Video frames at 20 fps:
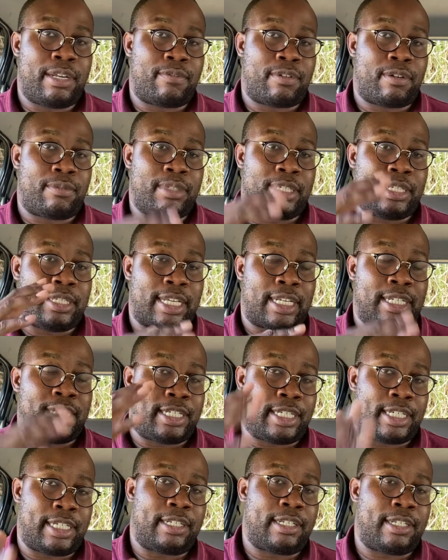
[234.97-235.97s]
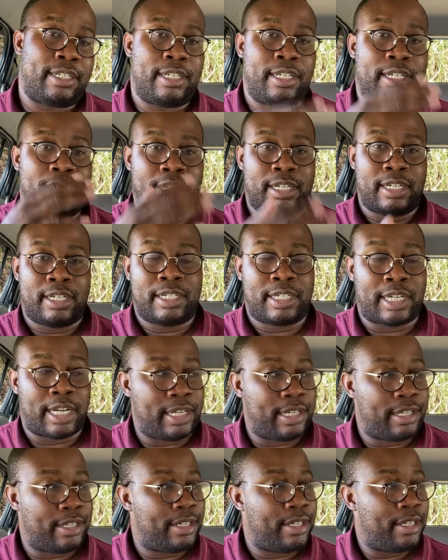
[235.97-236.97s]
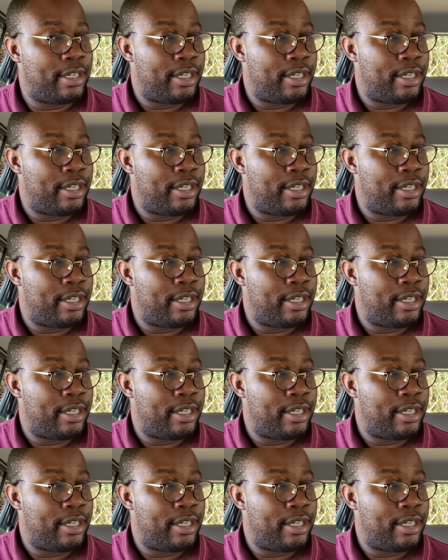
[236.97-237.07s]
from the Sanshin in China.